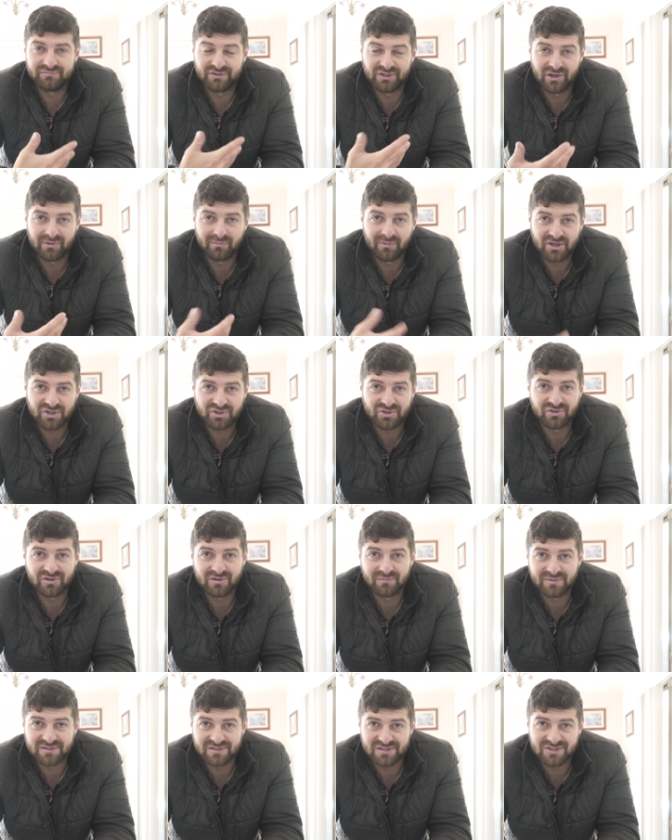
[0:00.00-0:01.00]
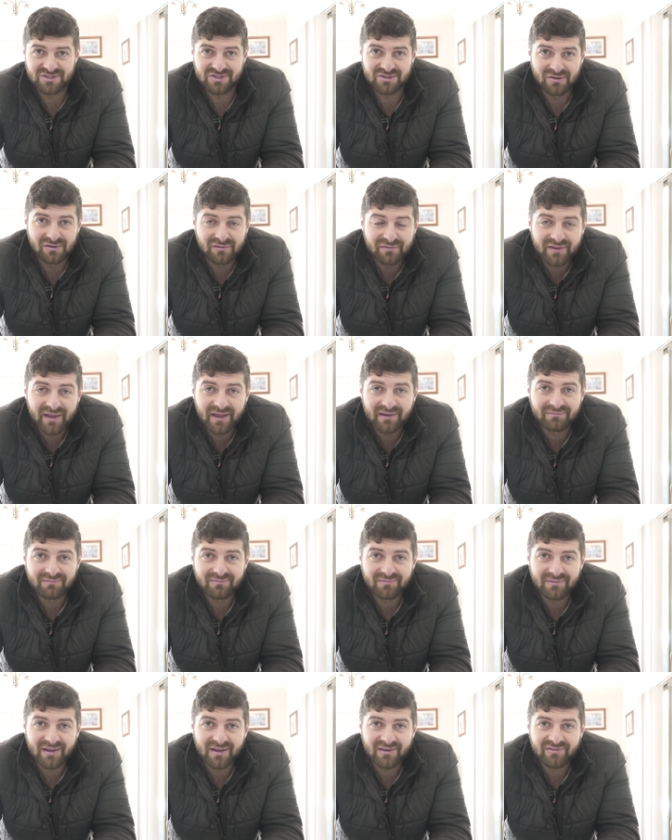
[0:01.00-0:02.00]
you know, my shooting position off that
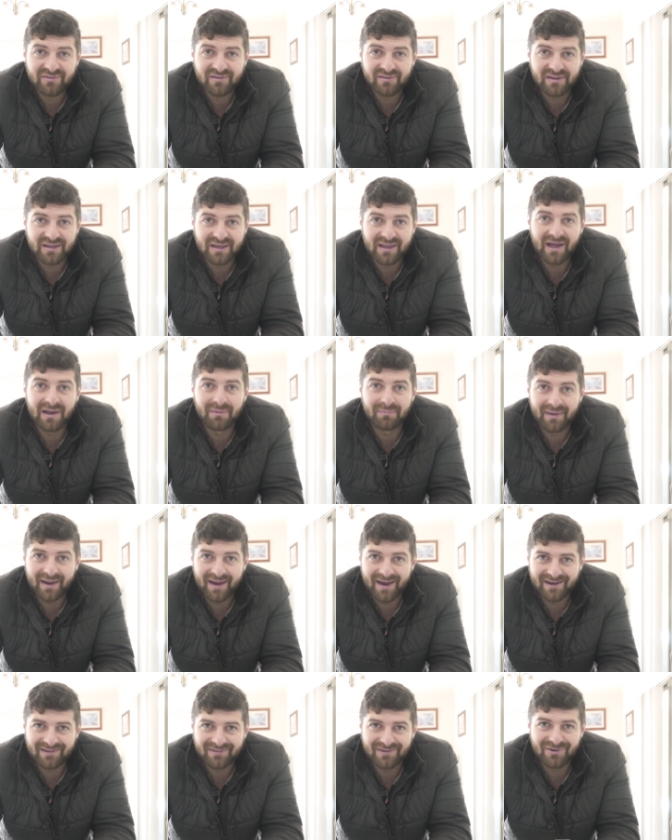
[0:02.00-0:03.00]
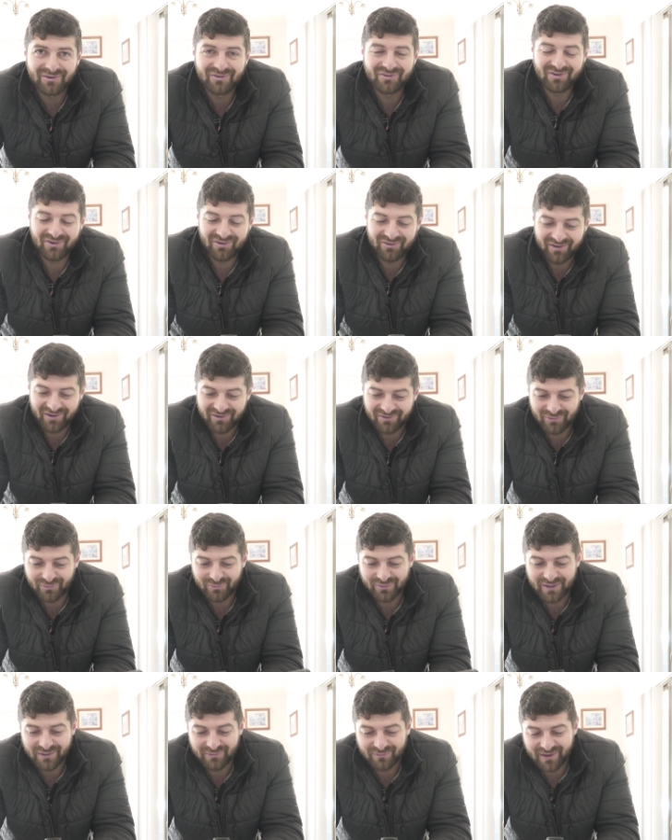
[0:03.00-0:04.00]
silly gun bag that I was using as a
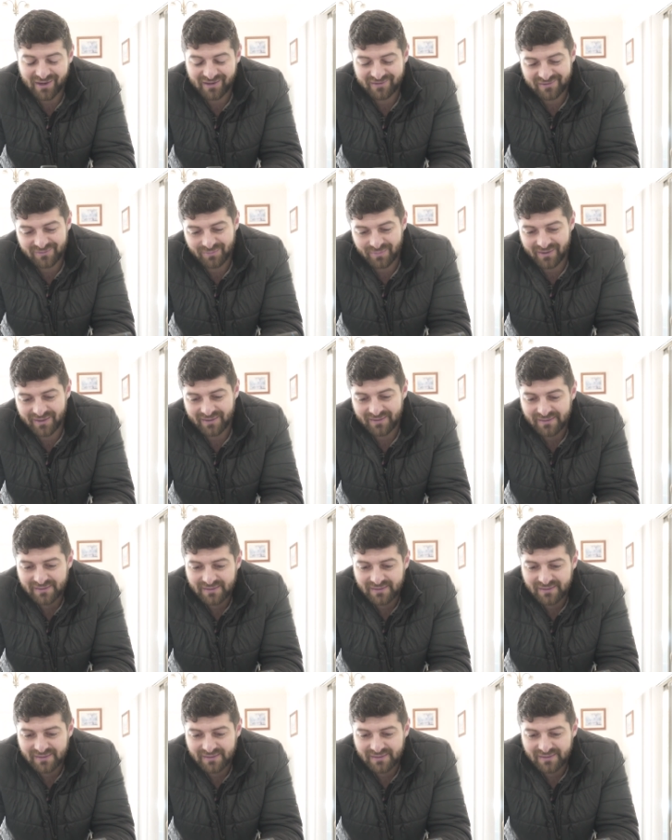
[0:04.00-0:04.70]
rear rest. But